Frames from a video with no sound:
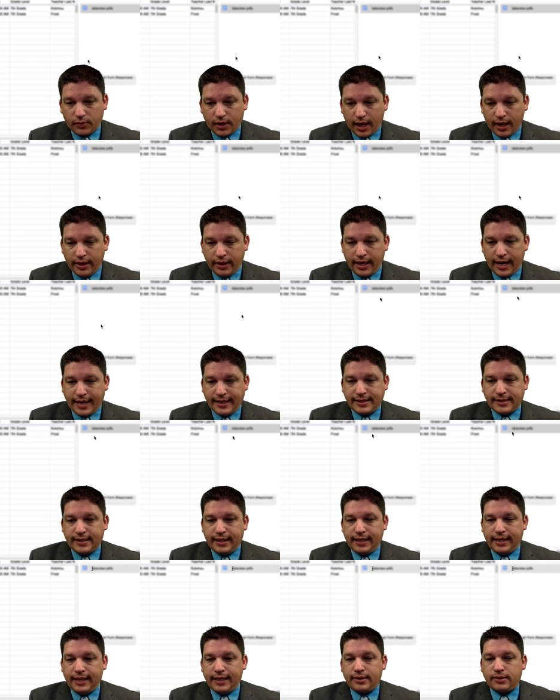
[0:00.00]
The nice
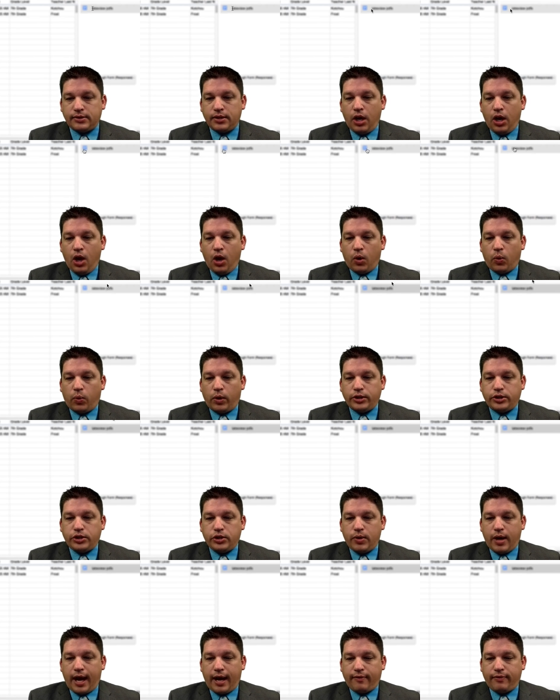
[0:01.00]
thing is, once
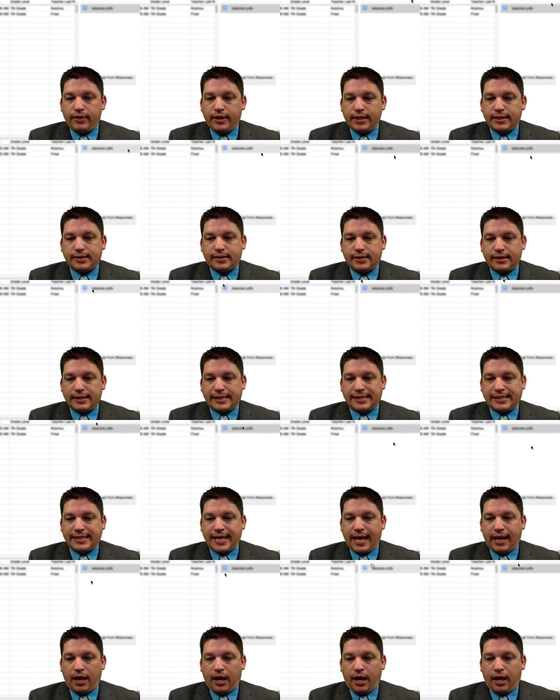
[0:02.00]
you have this
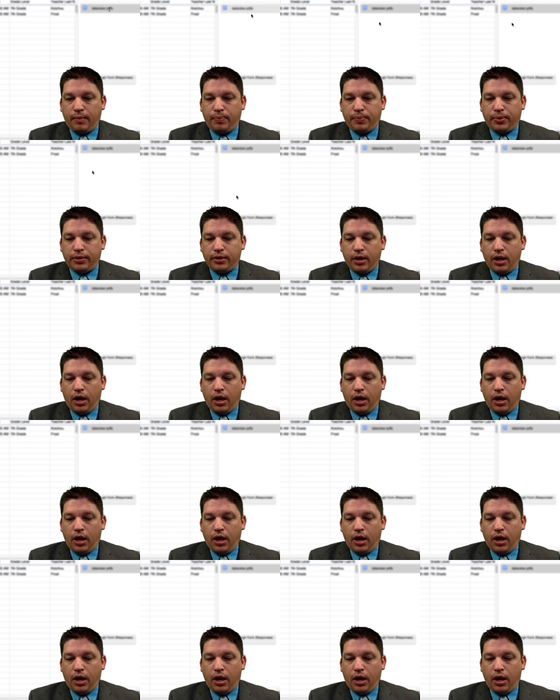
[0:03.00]
set up,